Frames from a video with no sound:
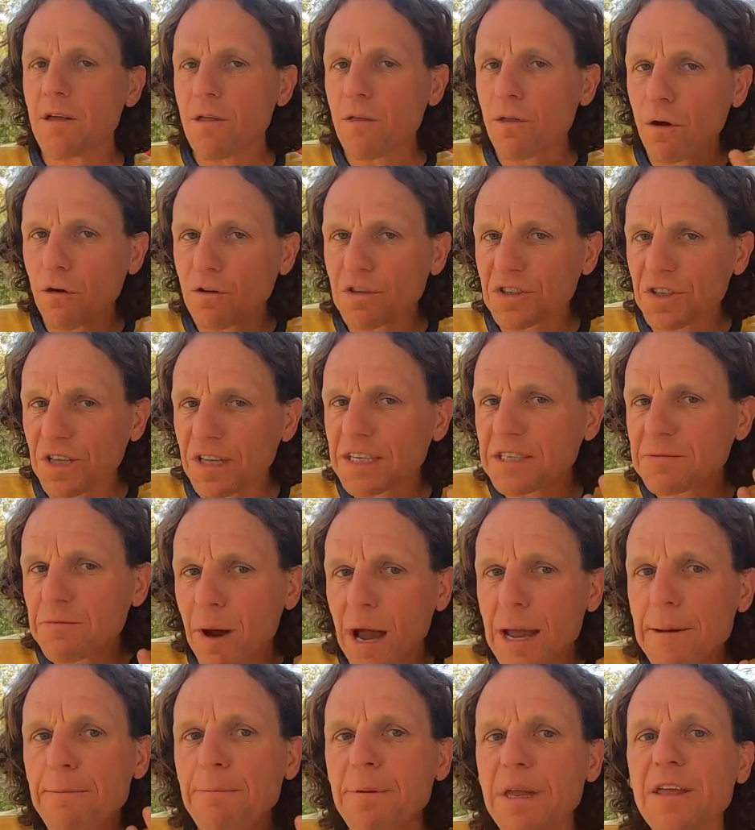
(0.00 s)
Those things
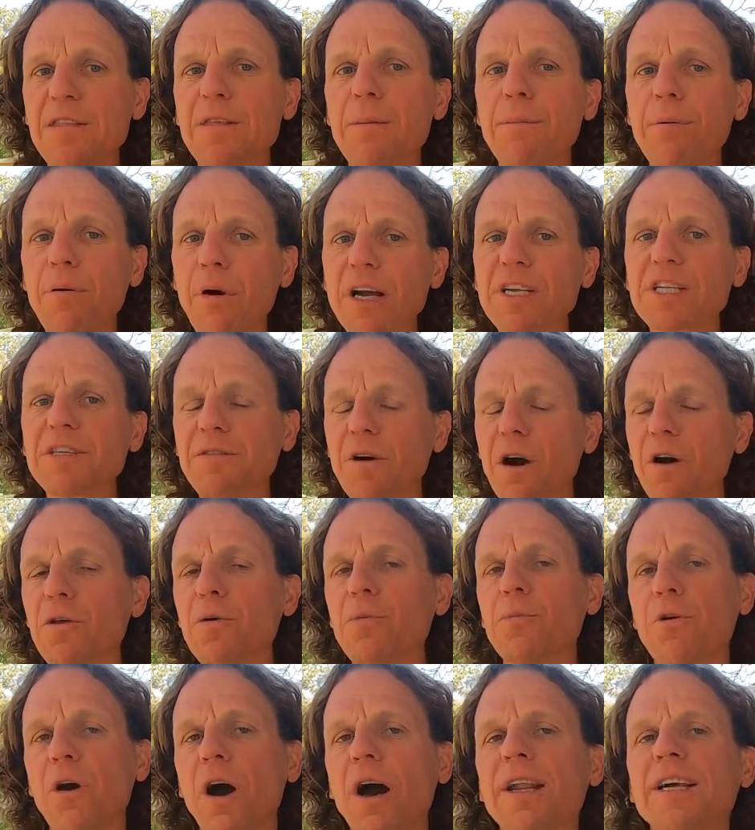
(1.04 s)
might be the price of other
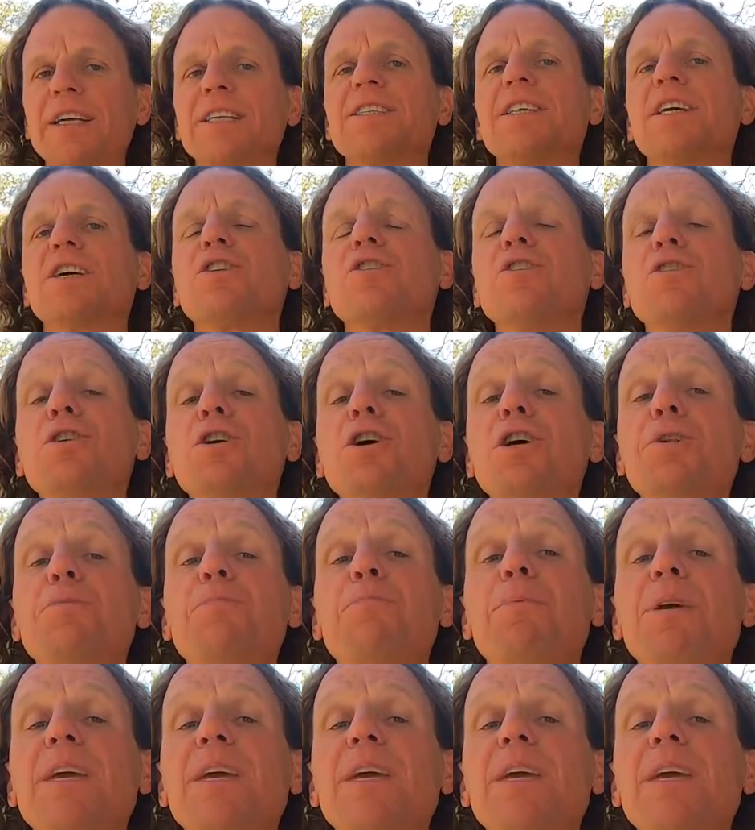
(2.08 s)
products that could